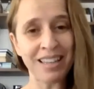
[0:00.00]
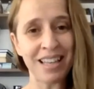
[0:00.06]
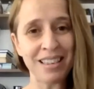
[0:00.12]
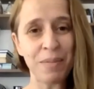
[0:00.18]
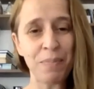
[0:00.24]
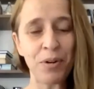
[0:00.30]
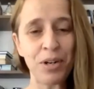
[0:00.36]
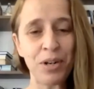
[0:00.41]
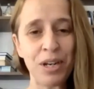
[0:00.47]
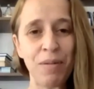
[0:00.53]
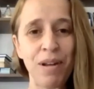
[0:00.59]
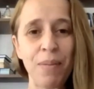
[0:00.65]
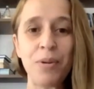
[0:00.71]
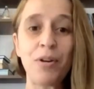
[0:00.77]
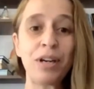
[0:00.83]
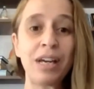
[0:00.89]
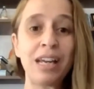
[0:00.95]
And there are
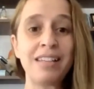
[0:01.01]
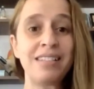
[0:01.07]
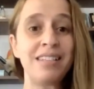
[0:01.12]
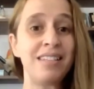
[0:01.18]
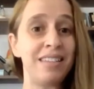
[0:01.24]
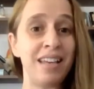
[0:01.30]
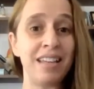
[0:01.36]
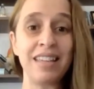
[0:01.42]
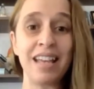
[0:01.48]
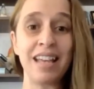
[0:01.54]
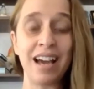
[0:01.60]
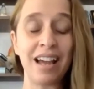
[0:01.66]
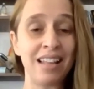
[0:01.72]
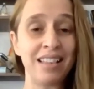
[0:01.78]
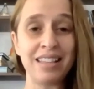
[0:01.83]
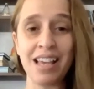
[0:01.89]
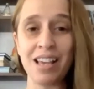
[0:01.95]
several funds that
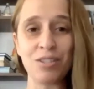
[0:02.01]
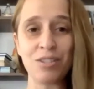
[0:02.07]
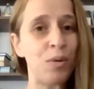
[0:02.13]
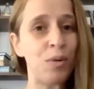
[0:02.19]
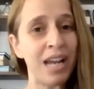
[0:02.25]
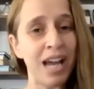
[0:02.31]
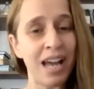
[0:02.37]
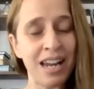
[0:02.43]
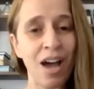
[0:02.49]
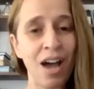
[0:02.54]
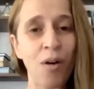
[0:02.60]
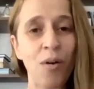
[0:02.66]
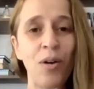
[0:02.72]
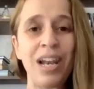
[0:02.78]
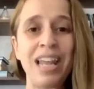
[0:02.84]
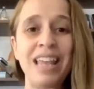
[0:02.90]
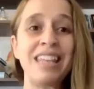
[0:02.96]
are available,
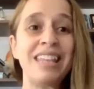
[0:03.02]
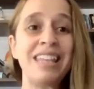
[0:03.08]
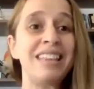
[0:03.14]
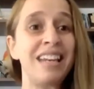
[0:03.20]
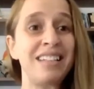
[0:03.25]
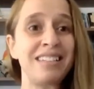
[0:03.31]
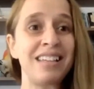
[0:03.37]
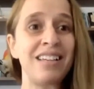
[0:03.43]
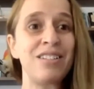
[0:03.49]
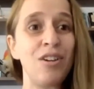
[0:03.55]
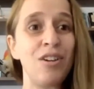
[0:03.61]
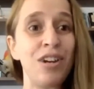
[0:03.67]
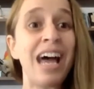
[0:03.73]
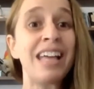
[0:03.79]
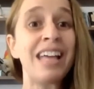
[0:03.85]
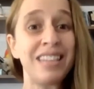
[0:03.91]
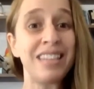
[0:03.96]
but need um,
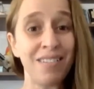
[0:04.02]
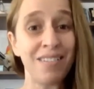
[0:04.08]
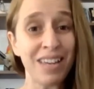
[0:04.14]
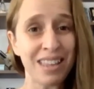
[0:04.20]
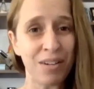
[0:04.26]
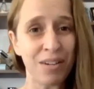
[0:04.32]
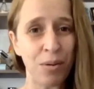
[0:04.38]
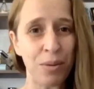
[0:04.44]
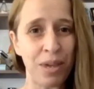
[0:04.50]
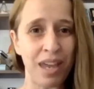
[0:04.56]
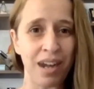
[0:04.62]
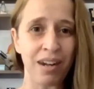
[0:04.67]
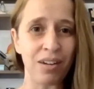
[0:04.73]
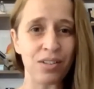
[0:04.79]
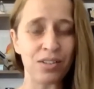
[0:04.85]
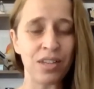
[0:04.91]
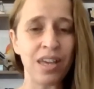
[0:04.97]
sovereign uh,
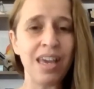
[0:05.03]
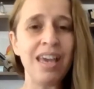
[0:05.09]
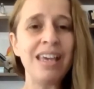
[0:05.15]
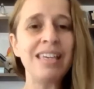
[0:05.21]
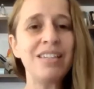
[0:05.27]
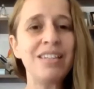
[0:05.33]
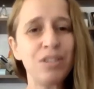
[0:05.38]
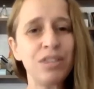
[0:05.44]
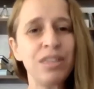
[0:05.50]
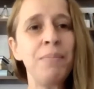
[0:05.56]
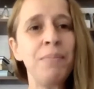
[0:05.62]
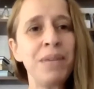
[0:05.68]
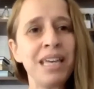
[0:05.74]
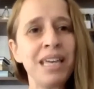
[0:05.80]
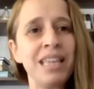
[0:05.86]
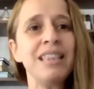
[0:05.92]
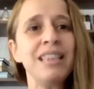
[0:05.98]
guarantees
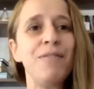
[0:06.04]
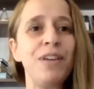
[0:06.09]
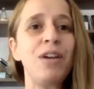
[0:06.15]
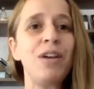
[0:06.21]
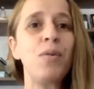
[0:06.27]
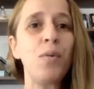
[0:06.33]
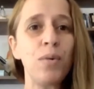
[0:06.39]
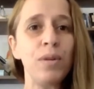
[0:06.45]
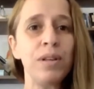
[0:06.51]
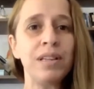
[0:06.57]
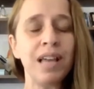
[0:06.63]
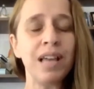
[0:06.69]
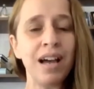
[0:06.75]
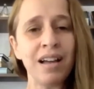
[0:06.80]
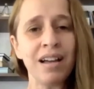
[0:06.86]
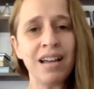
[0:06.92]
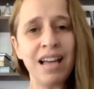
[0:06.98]
through governments, of
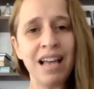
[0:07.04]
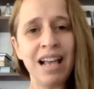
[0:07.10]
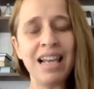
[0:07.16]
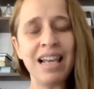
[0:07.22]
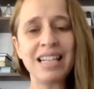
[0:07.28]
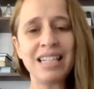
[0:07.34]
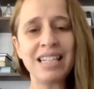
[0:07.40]
course.